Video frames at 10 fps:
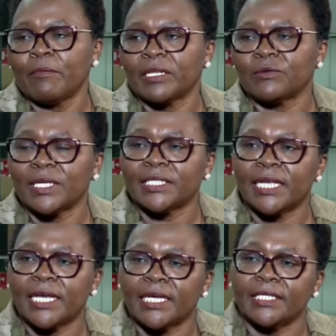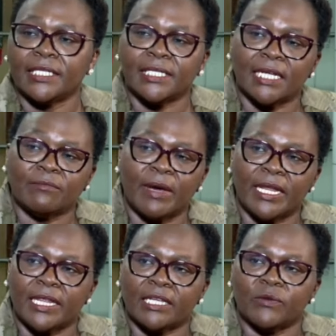But we are saying it is that
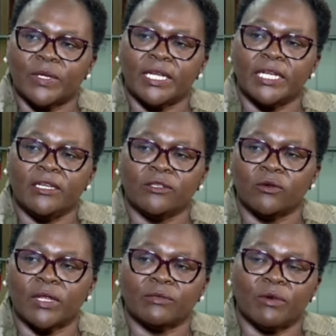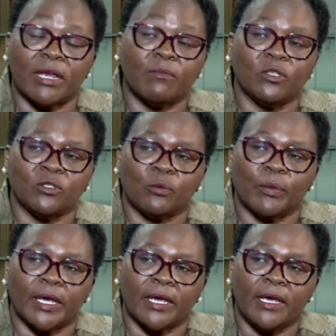money that we need so that we are able to
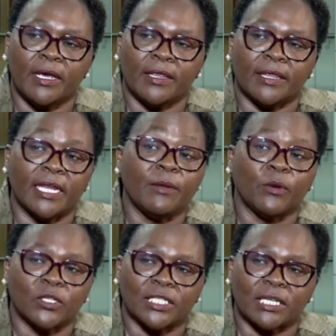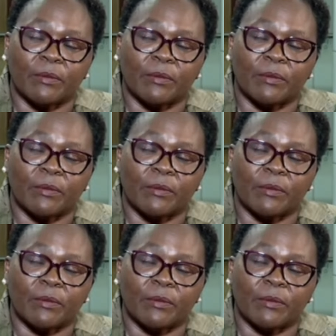pay the depositor.